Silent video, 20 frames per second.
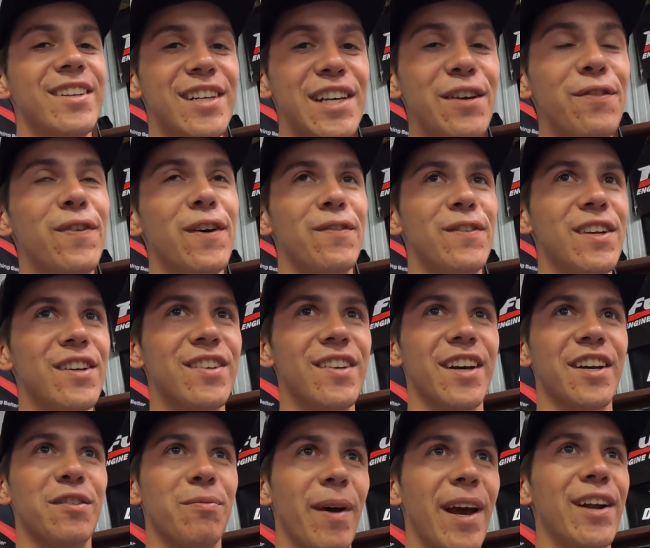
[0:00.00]

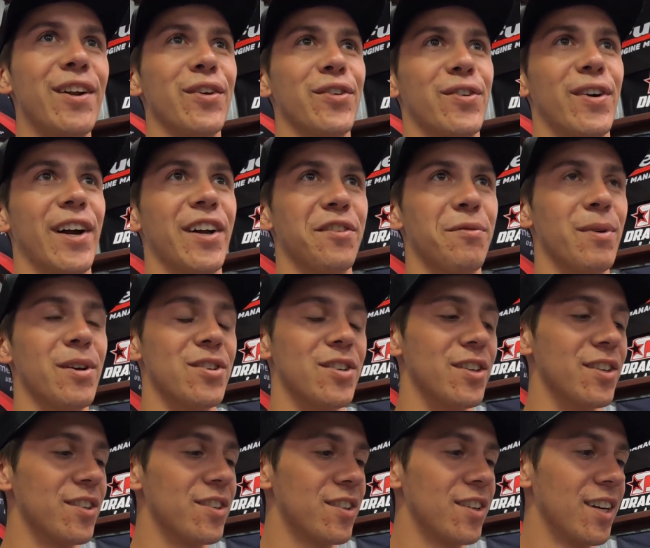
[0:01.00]
T56 manual
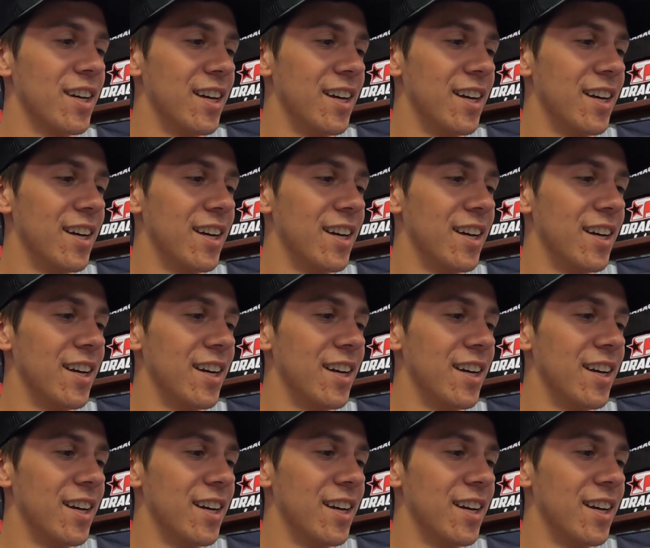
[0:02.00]
transmissions.